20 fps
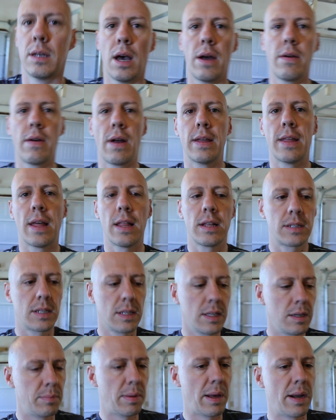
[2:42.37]
Alright, that looks a
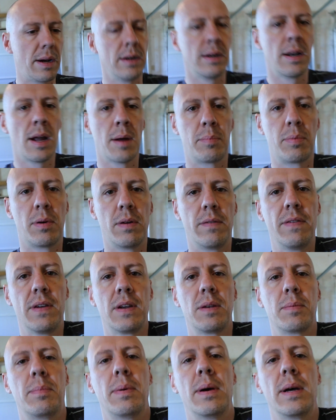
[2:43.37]
little better. Not
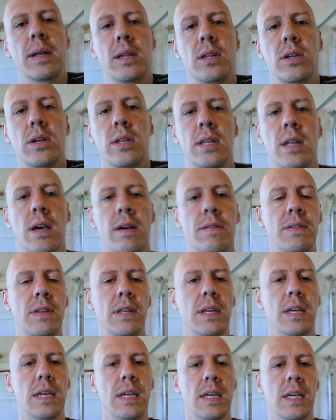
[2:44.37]
perfect, but good enough
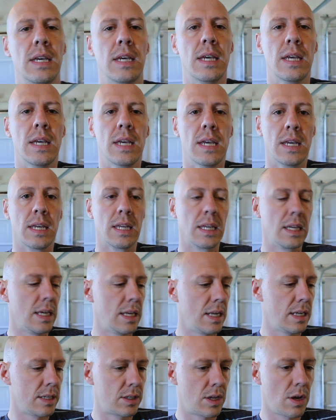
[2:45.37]
to get
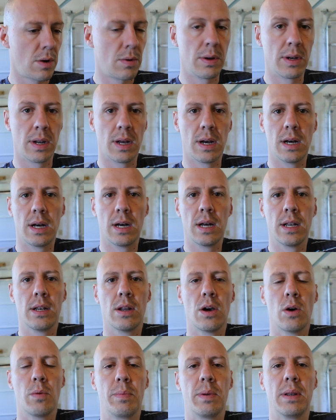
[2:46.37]
us going on
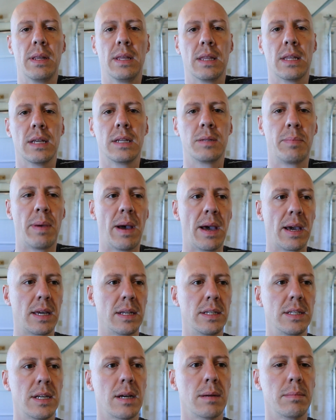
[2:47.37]
opening this
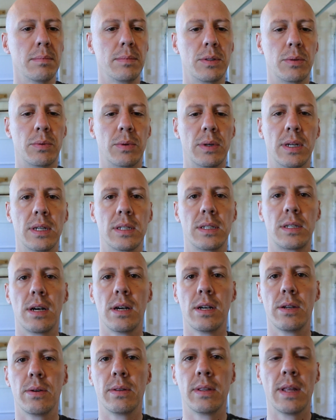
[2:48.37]
package up. So we're going to
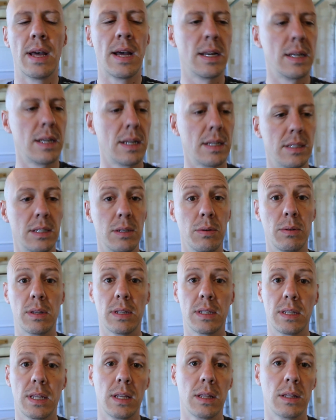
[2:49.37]
start doing that, see what
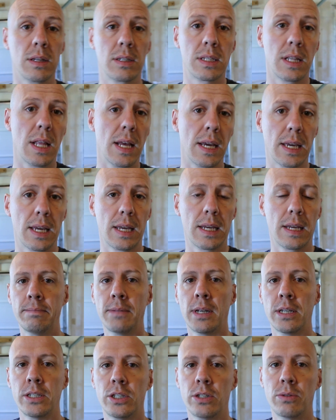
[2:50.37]
this thing looks like.
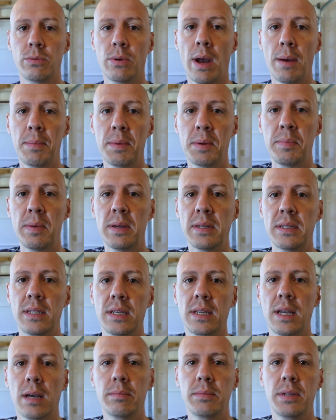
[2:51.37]
Not sure how many pieces
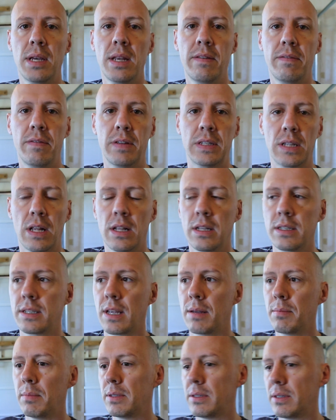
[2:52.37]
it comes in, if it's all
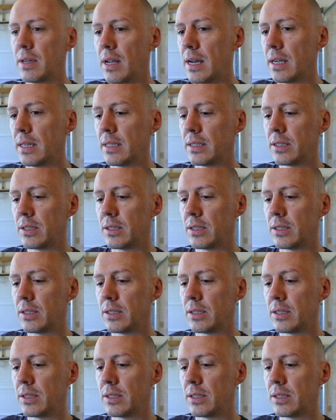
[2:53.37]
assembled or not.